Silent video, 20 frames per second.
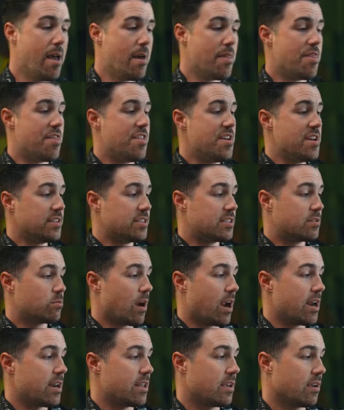This
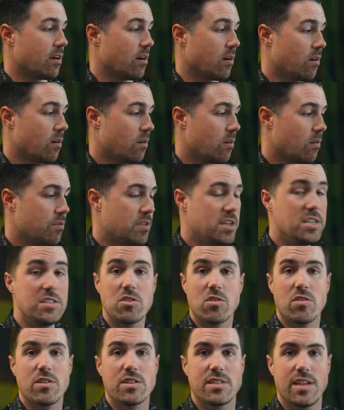right here, these
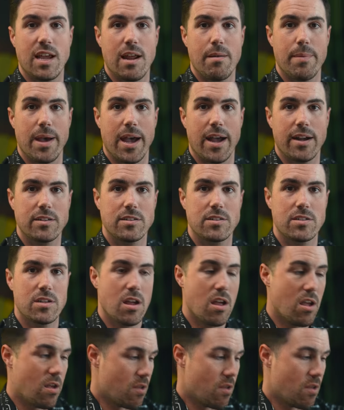are the sandbags.